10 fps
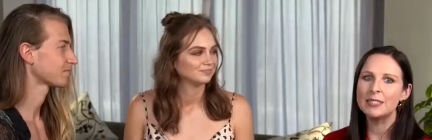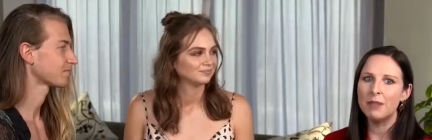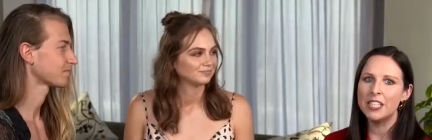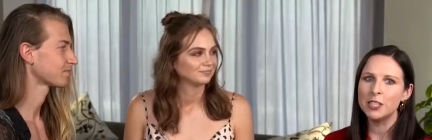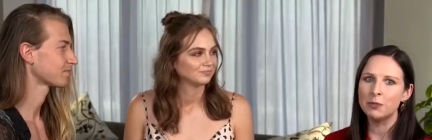
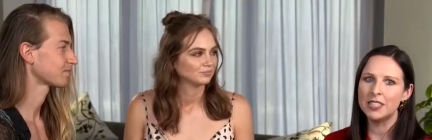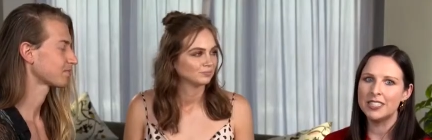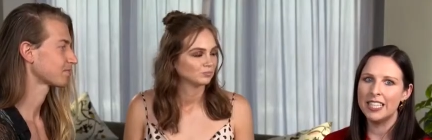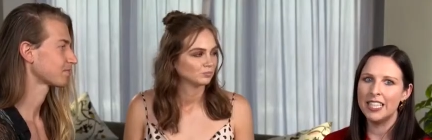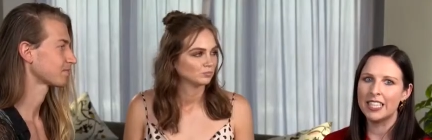Speaker 1: as much as
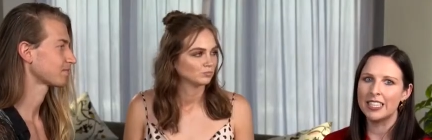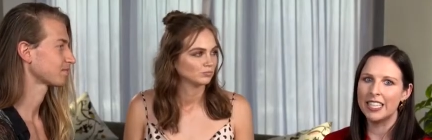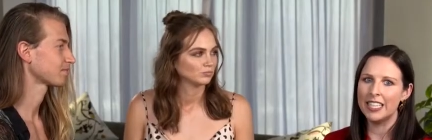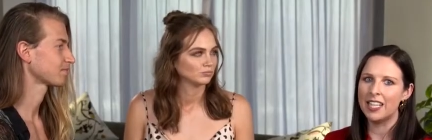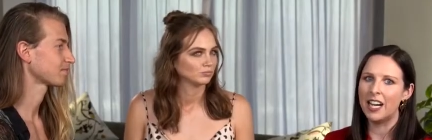we're
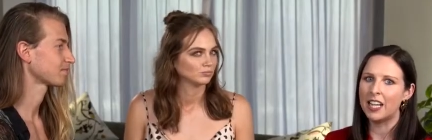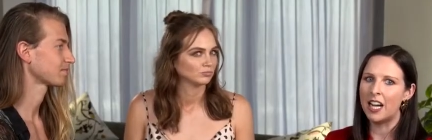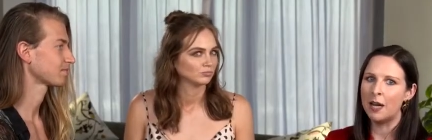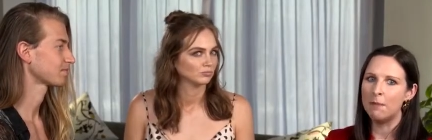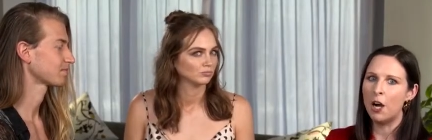seeing Lady
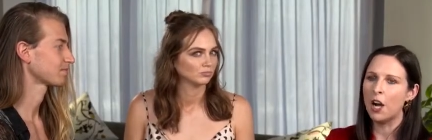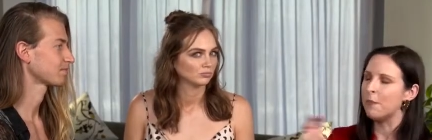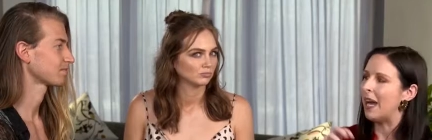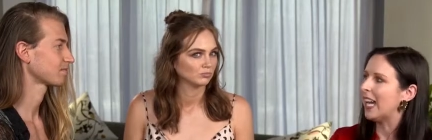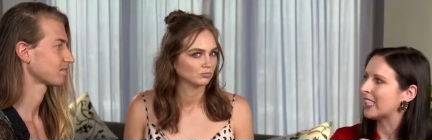Gaga
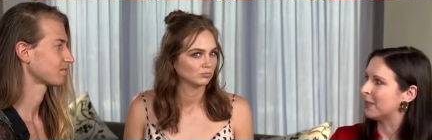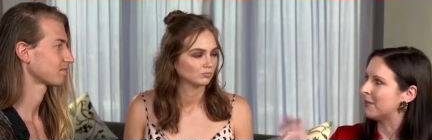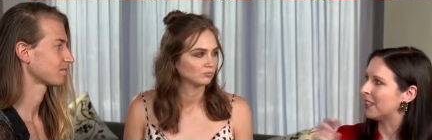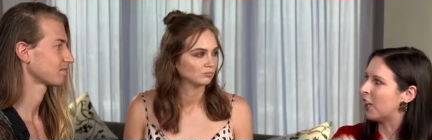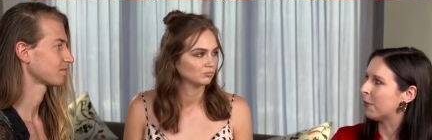pare back
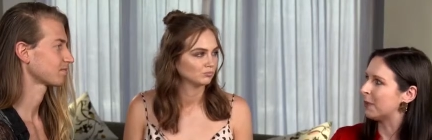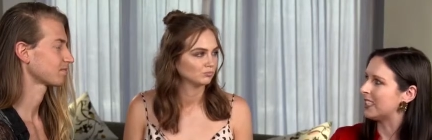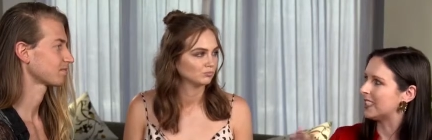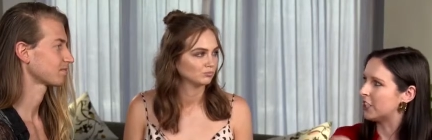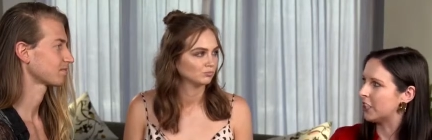some of the
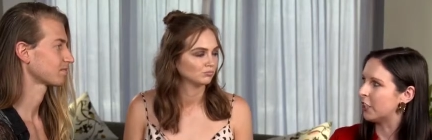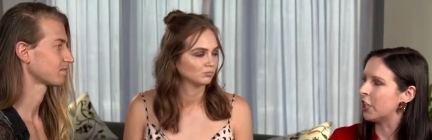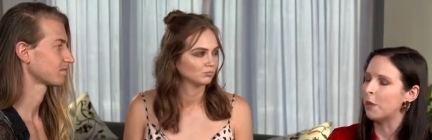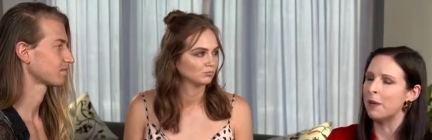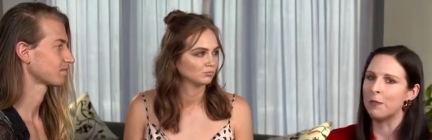carpets this
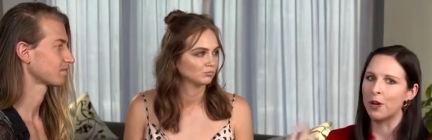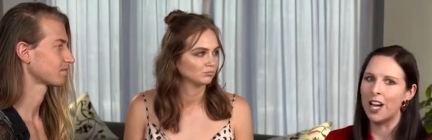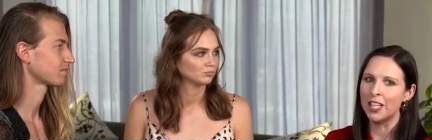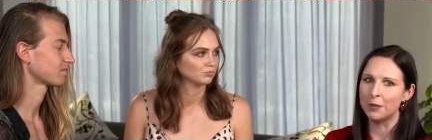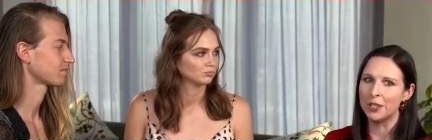year and go a bit
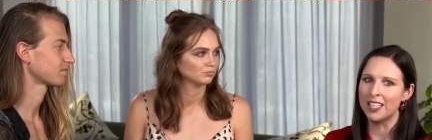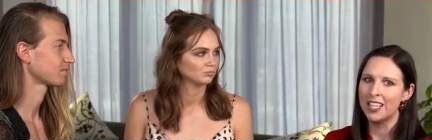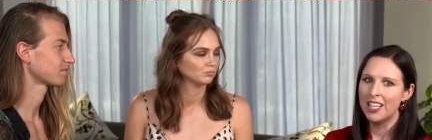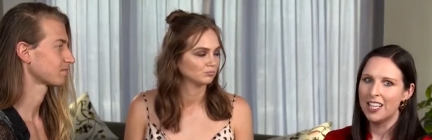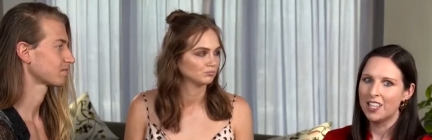more
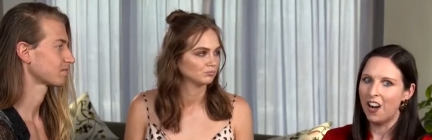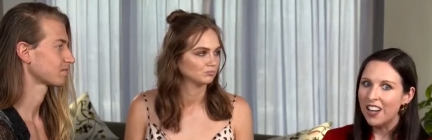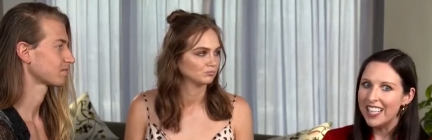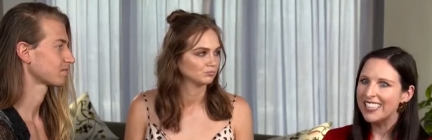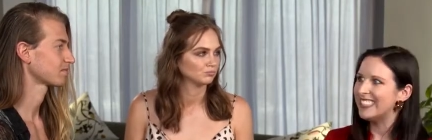Hollywood,
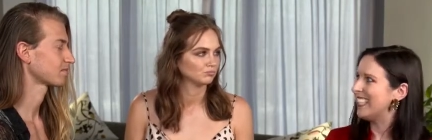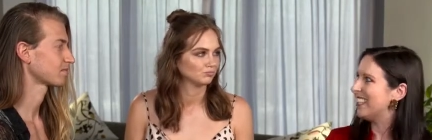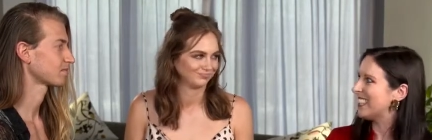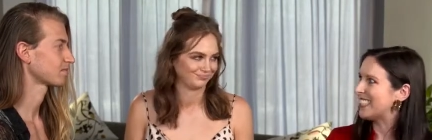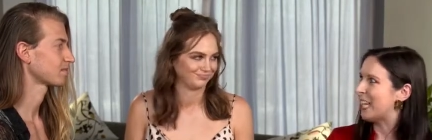Cardi is
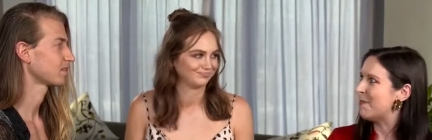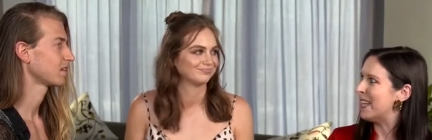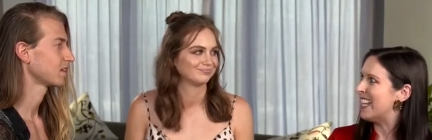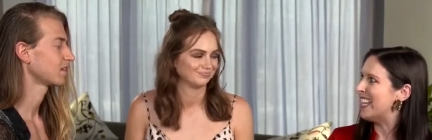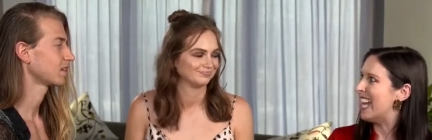here to
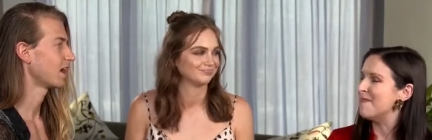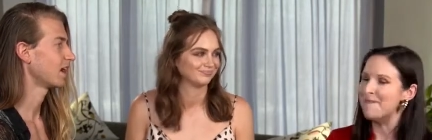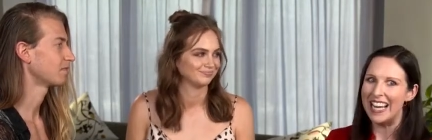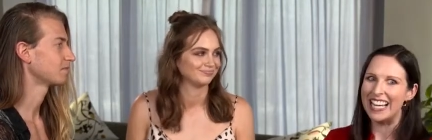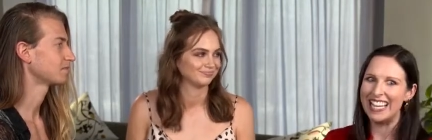step in
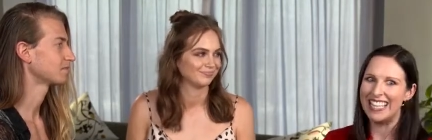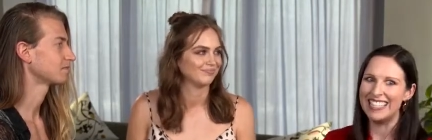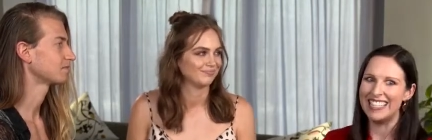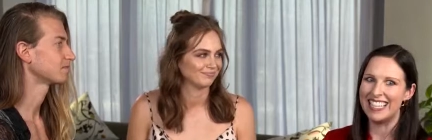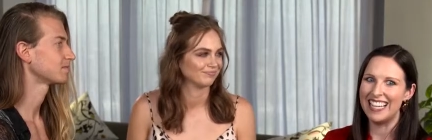and yeah. make it